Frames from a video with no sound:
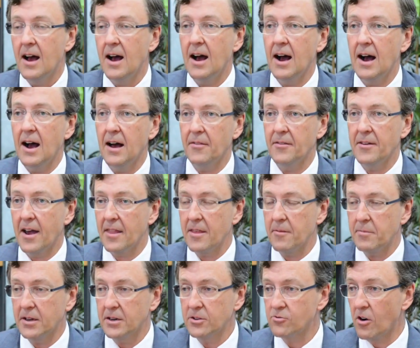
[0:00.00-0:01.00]
The other
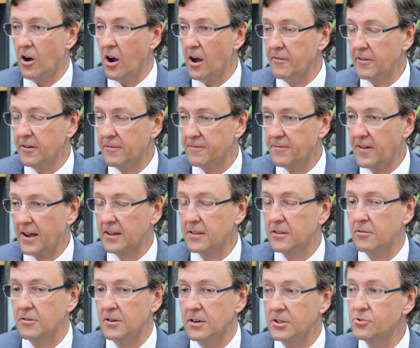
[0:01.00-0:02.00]
big driving
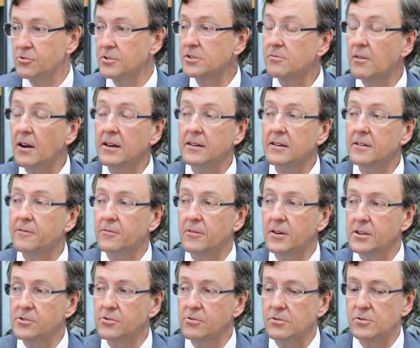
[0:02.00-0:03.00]
factor are interest rate
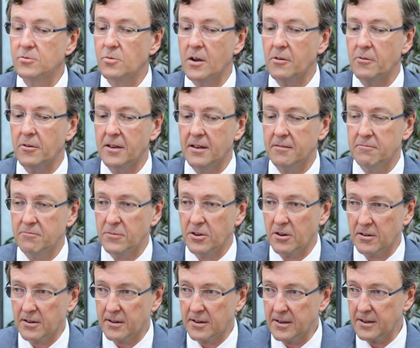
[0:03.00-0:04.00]
differentials, where we, you
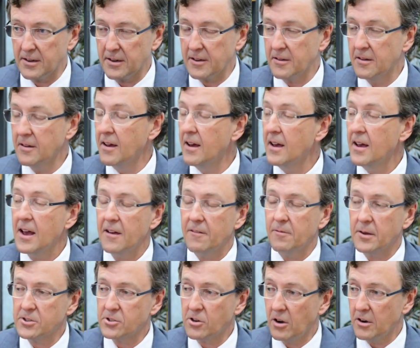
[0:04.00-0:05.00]
know, clearly
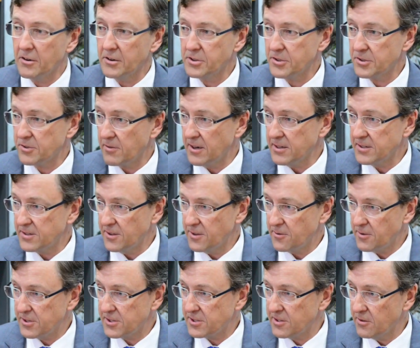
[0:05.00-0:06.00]
have much higher interest rates than
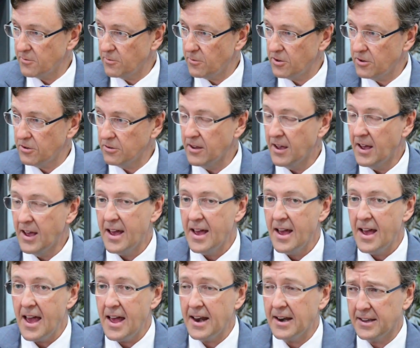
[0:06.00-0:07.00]
the rest of the world.
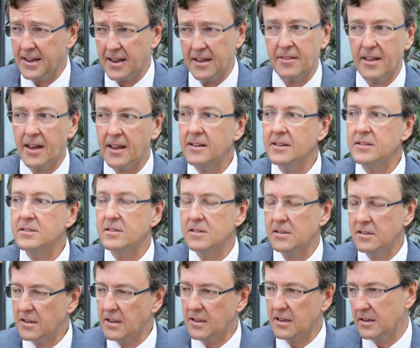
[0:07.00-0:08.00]
And again, that
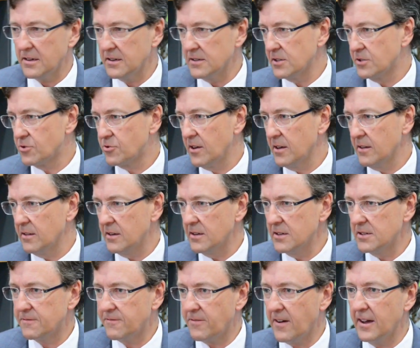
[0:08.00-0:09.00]
is a trend that
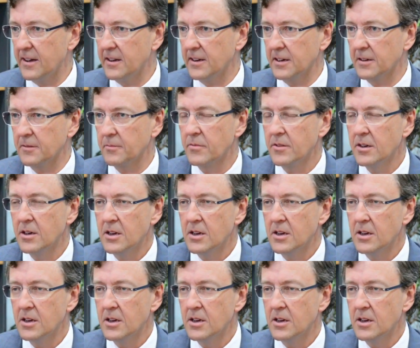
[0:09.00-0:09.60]
is fading.